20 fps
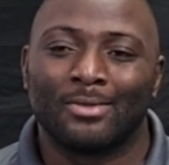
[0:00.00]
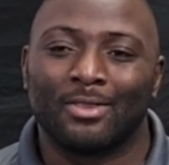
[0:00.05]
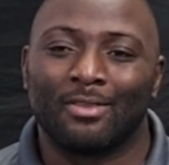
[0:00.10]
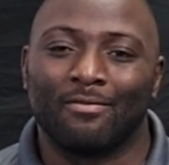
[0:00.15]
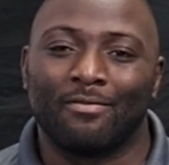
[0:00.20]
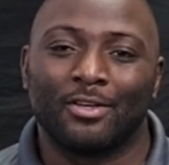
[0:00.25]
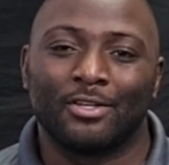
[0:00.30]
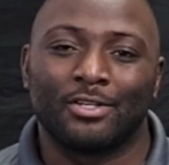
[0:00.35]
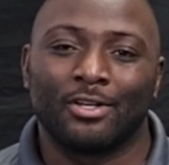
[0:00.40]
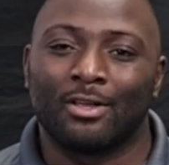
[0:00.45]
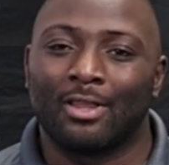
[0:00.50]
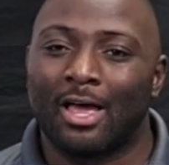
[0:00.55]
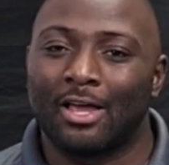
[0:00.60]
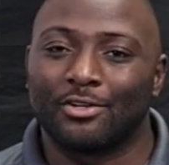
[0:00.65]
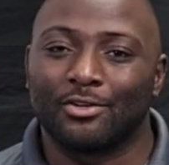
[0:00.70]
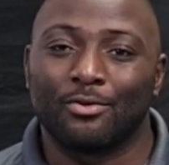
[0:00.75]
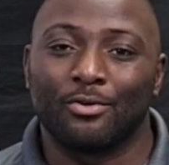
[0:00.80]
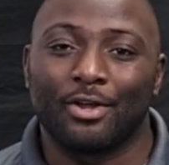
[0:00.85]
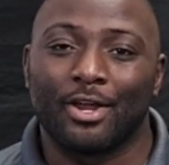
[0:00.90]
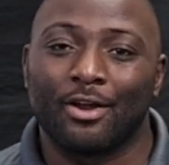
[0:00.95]
the
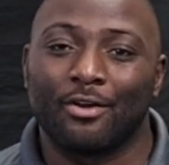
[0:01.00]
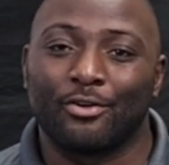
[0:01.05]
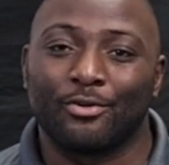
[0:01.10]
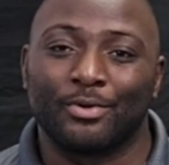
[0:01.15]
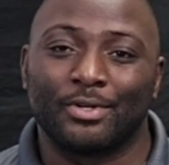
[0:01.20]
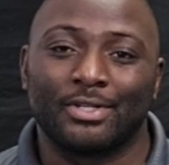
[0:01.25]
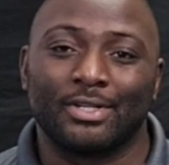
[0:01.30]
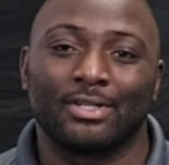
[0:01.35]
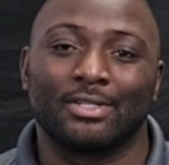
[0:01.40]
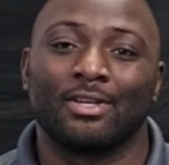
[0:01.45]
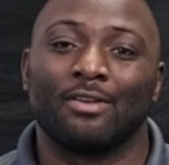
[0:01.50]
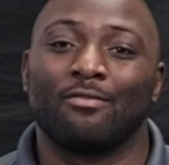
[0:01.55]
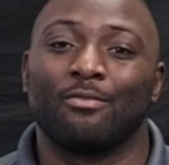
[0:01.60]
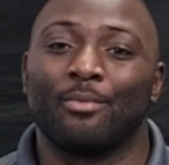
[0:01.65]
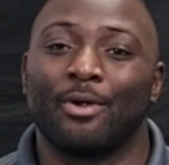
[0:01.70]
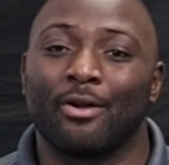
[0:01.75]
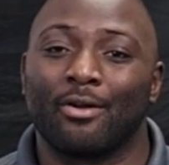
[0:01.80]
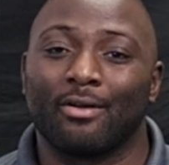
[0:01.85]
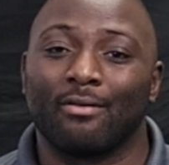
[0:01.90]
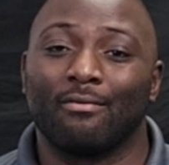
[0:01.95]
physiological characteristics of
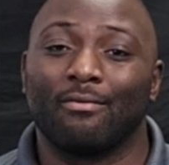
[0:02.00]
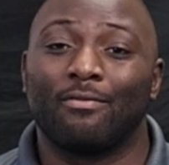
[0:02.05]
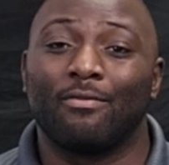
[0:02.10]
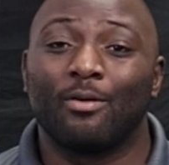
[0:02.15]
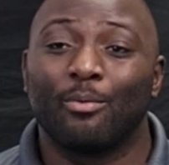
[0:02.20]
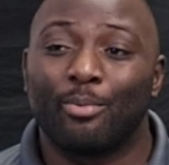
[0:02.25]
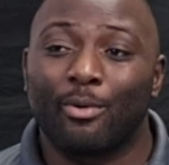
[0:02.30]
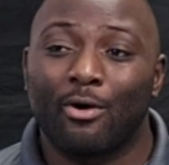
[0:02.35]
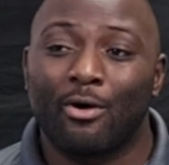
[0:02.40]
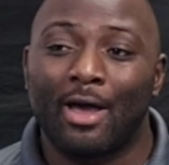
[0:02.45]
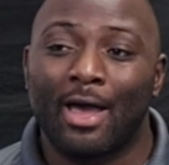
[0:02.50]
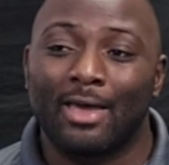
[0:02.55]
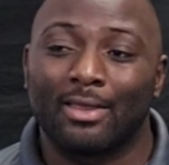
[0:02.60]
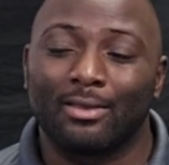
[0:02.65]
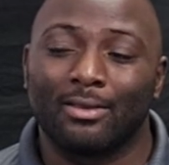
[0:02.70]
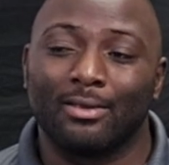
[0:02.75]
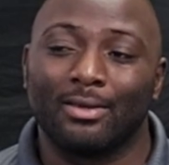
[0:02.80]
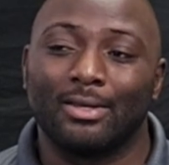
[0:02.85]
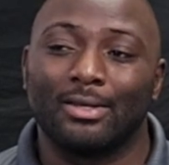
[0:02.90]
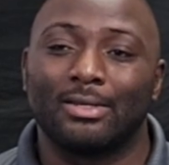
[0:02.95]
American football
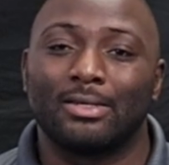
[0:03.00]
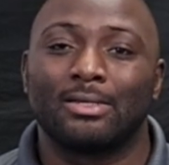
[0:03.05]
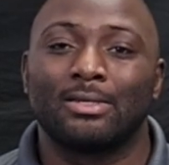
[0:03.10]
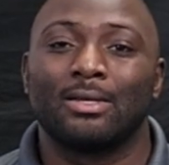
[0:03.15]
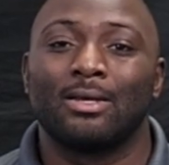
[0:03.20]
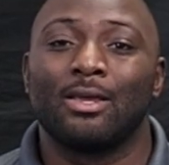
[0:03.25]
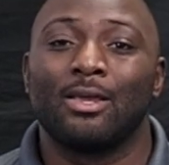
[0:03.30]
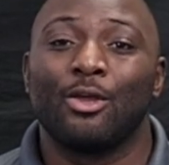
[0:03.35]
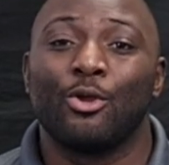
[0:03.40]
athletes.